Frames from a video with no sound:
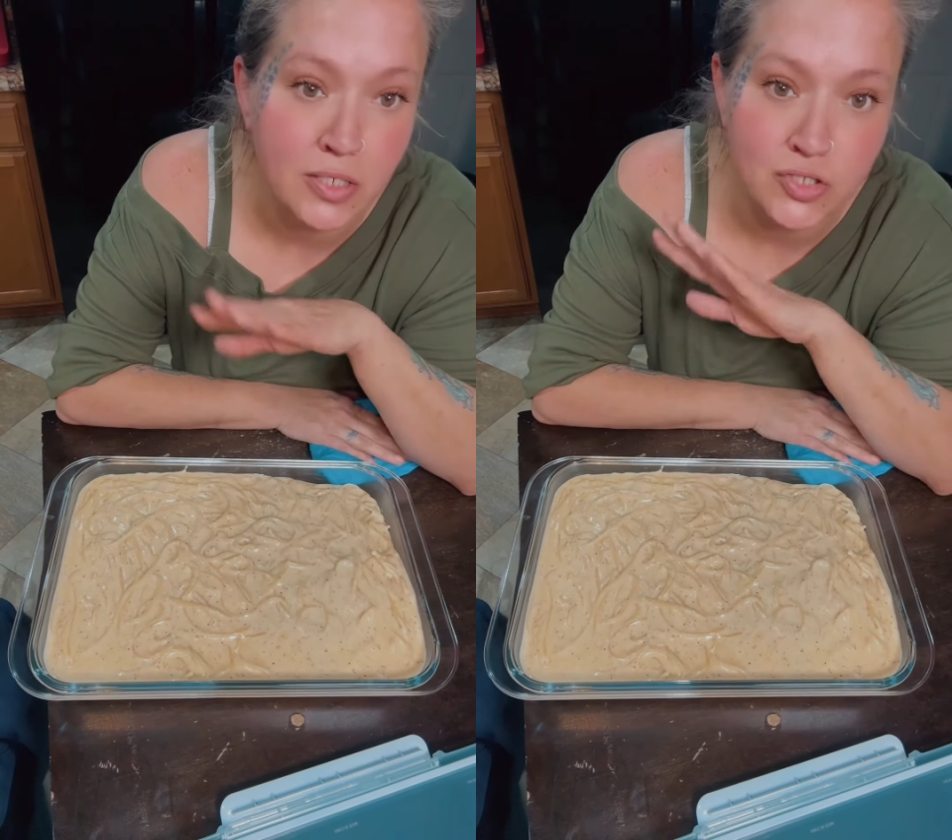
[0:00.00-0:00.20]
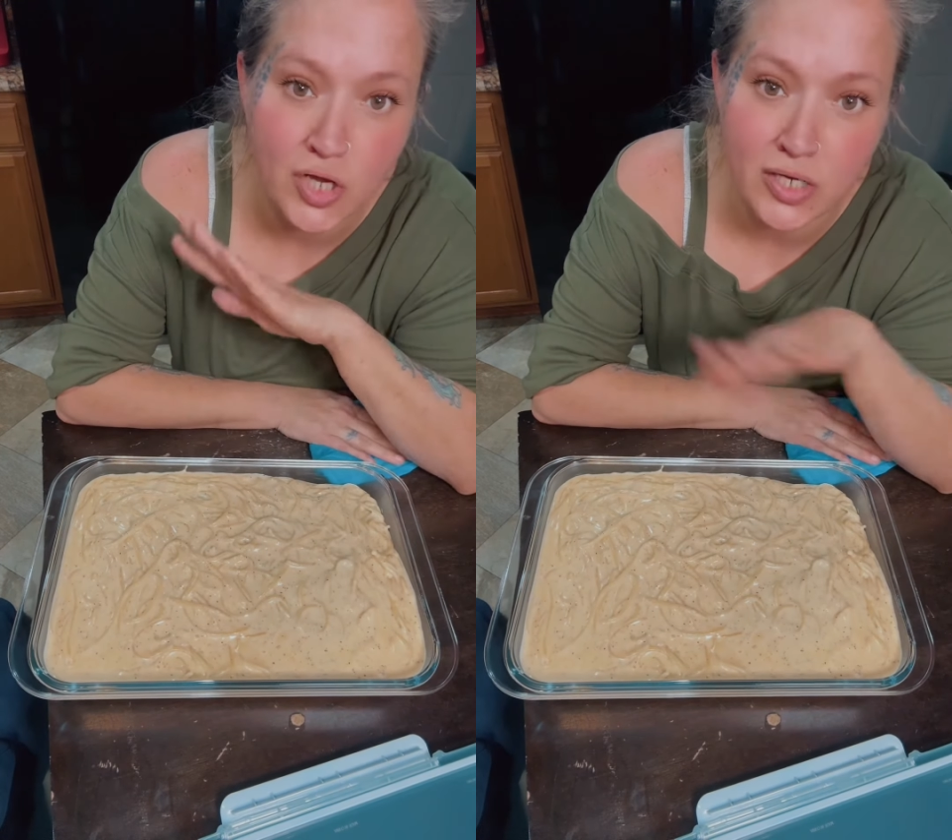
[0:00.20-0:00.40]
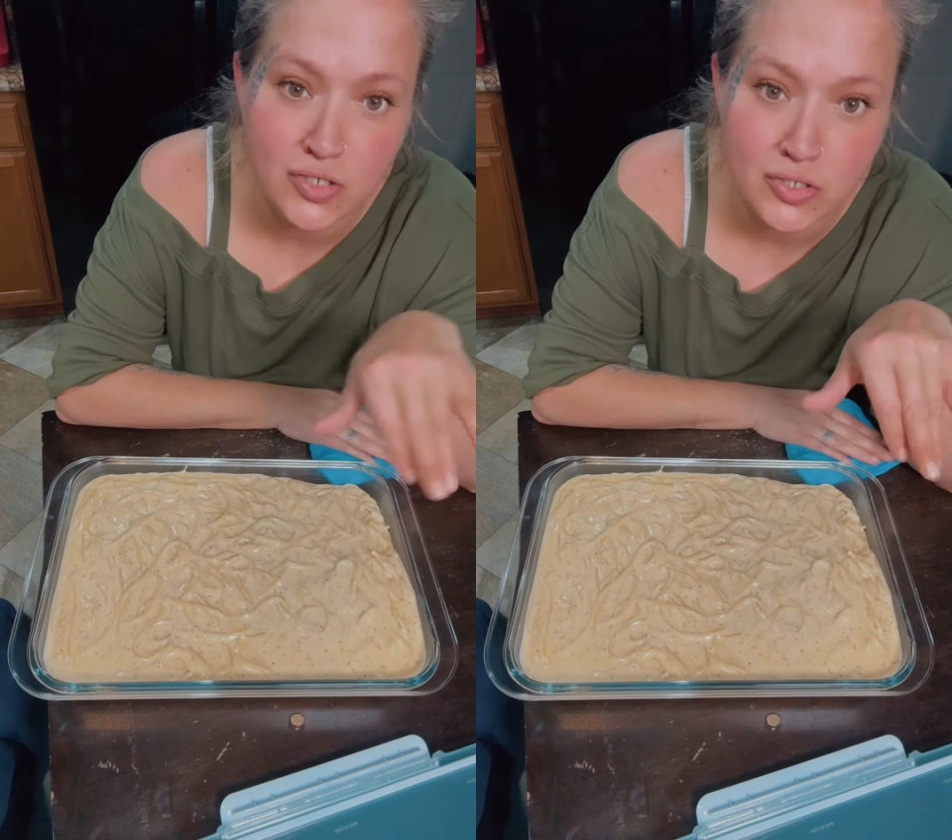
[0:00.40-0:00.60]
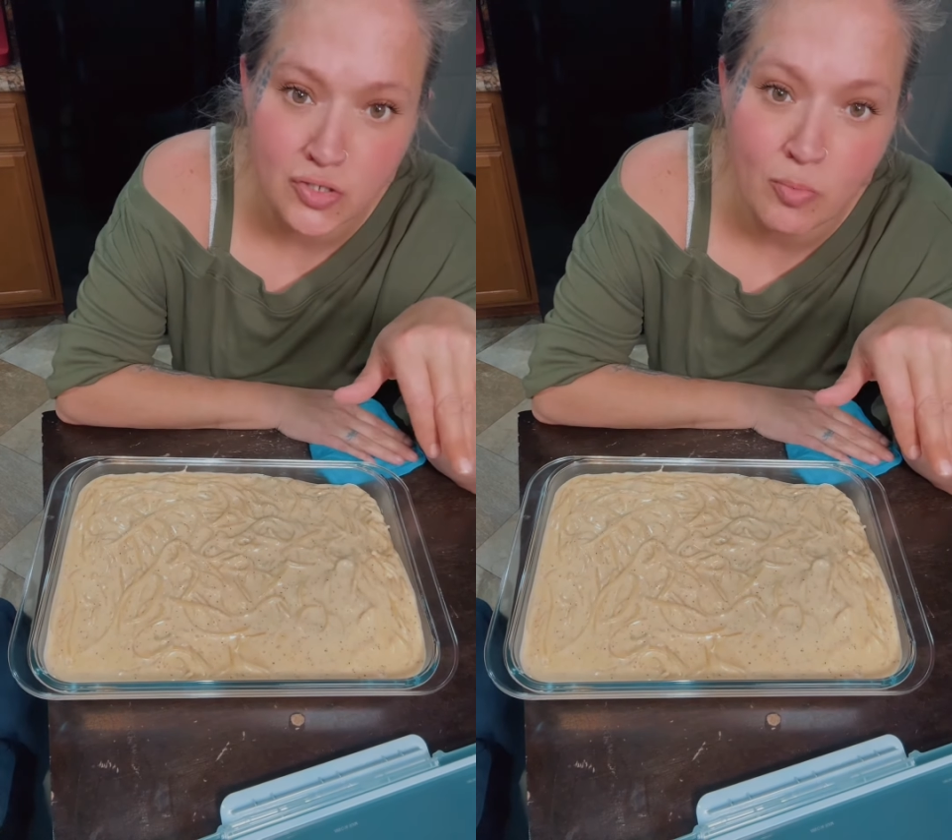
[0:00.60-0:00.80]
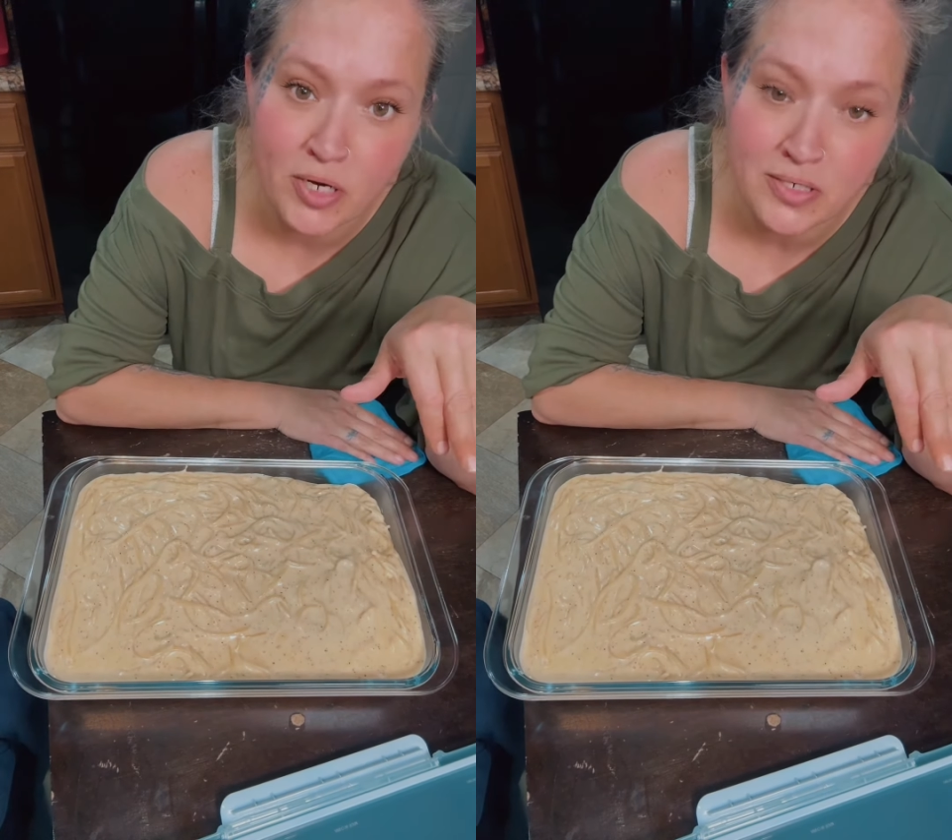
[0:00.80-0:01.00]
change it so
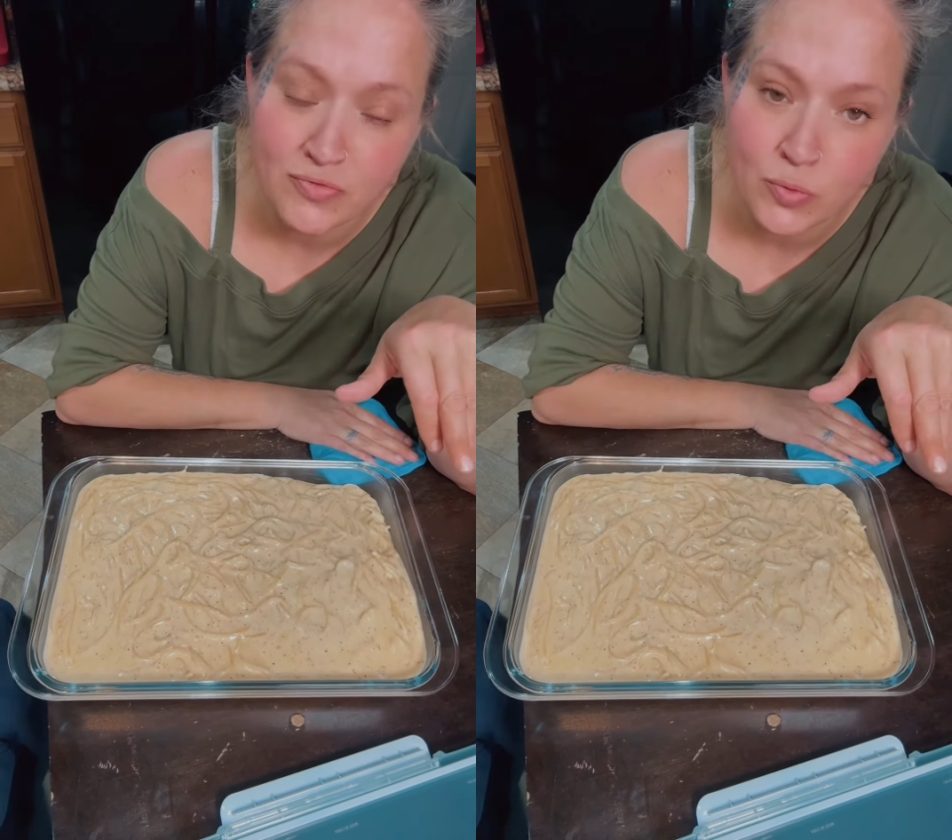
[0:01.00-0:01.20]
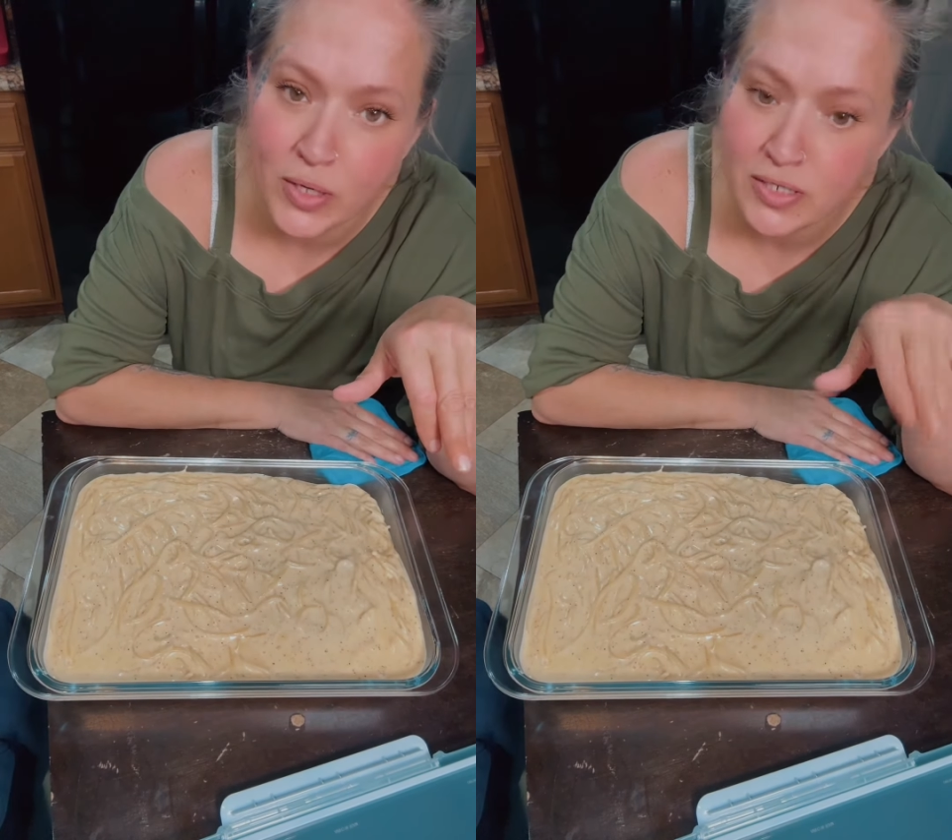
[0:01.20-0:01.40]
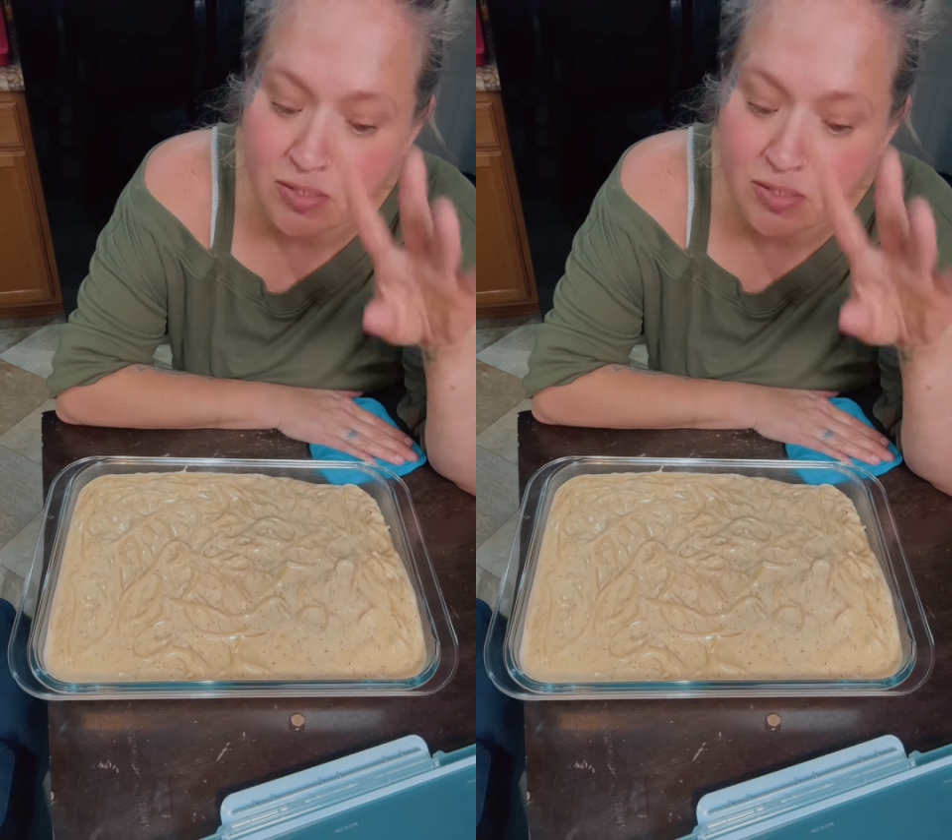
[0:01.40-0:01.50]
many different ways,